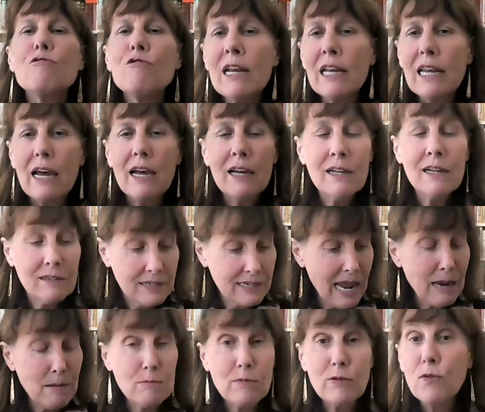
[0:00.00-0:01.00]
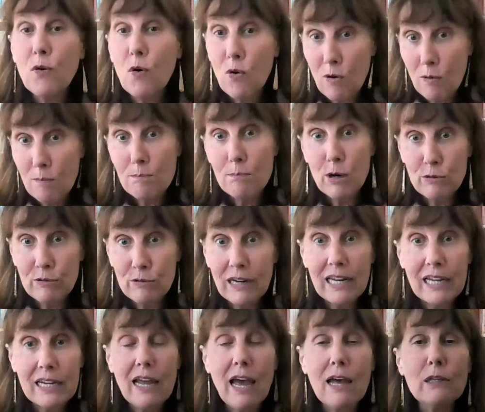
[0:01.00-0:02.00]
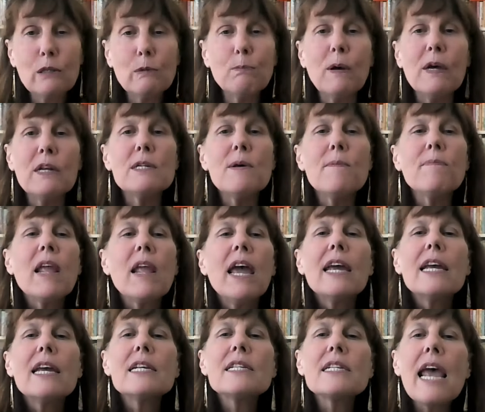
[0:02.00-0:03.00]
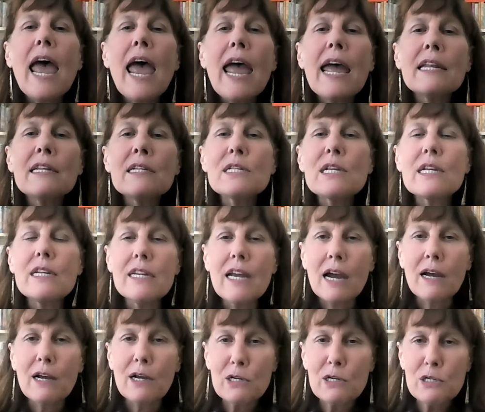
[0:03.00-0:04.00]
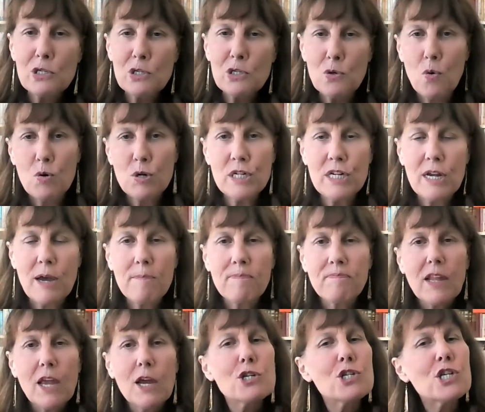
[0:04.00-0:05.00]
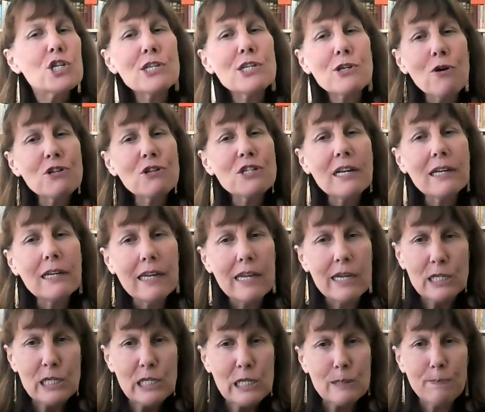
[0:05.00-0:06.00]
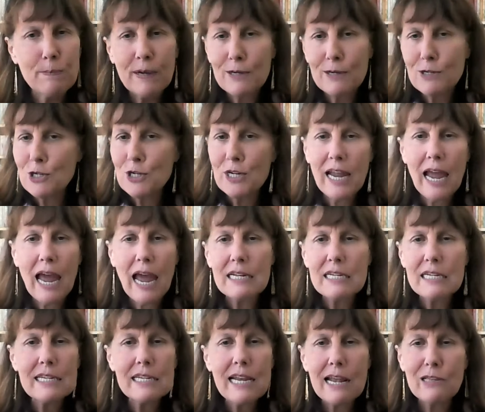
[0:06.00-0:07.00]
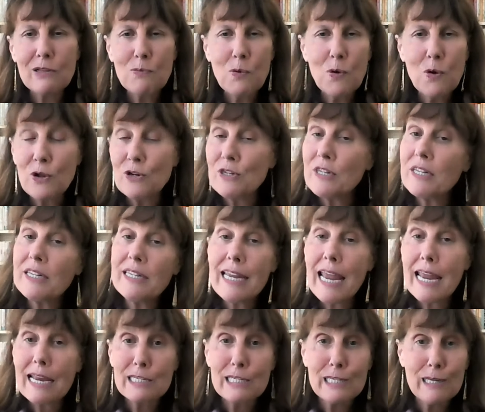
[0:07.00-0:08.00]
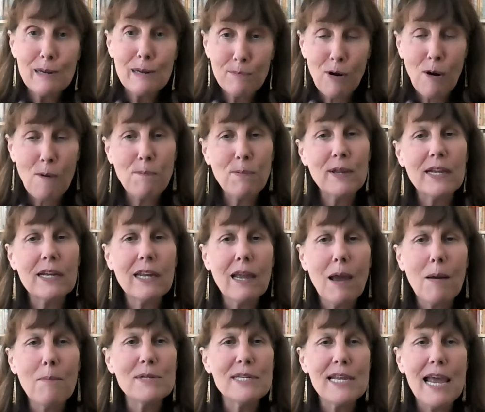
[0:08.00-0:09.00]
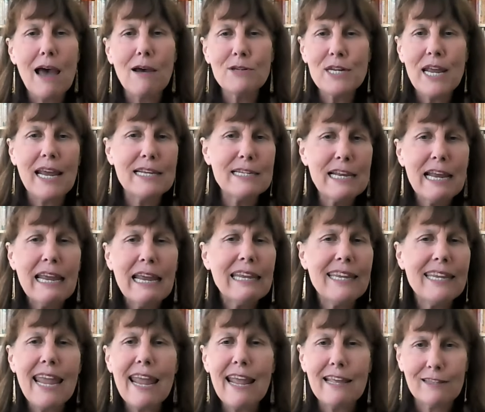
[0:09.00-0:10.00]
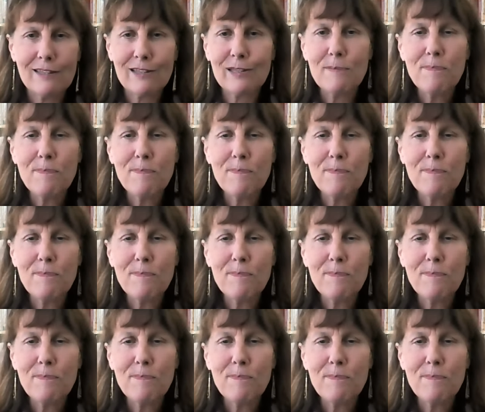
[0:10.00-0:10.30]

Rilla, named for Marilla Cuthbert, is Anne's youngest daughter. She's got a lisp. She can't say the word yes properly. It comes out as yes.